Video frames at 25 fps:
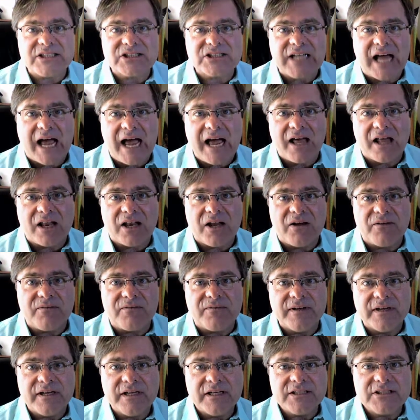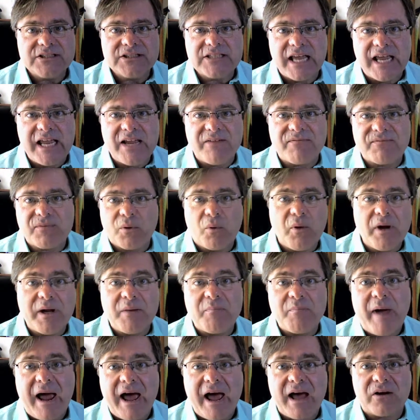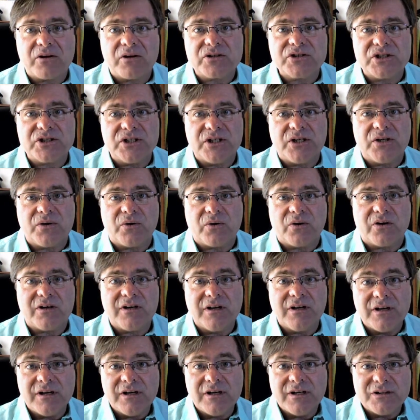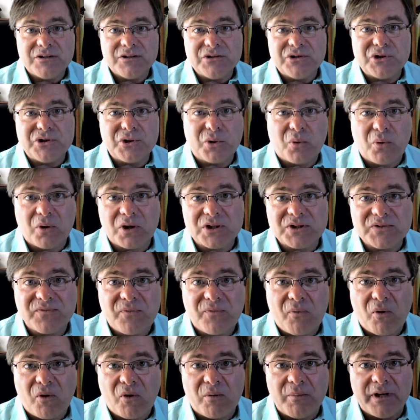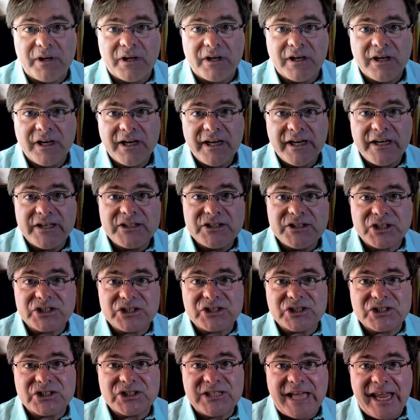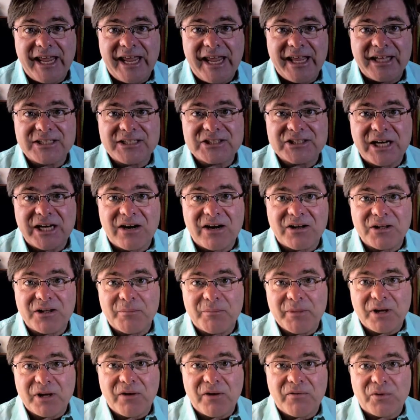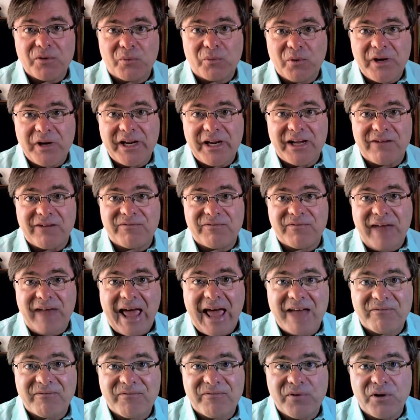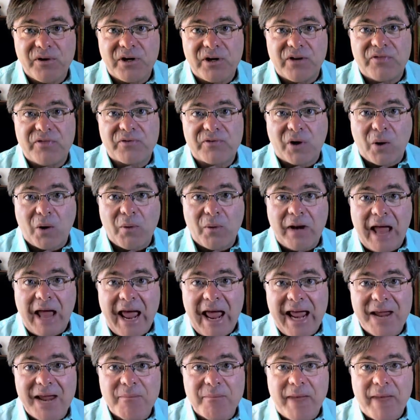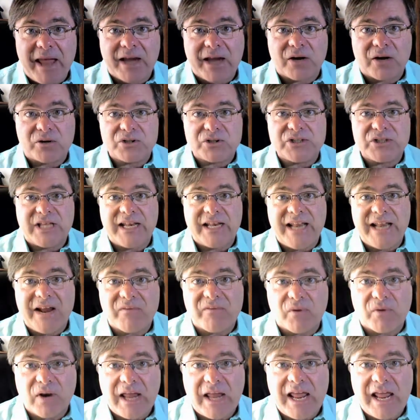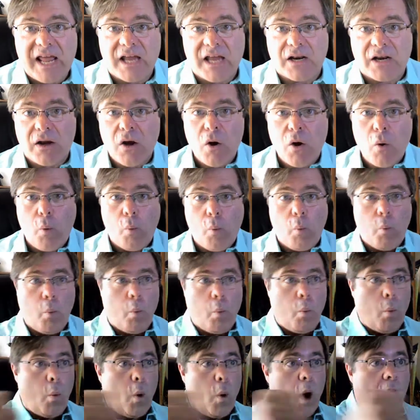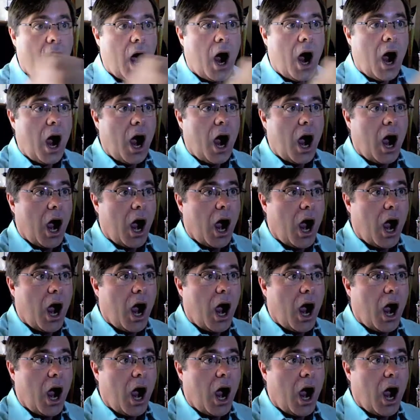style of, say, Floyd Patterson or George Foreman. It just stands there in the middle of the ring, flat footed, throwing haymakers that never land. Wah.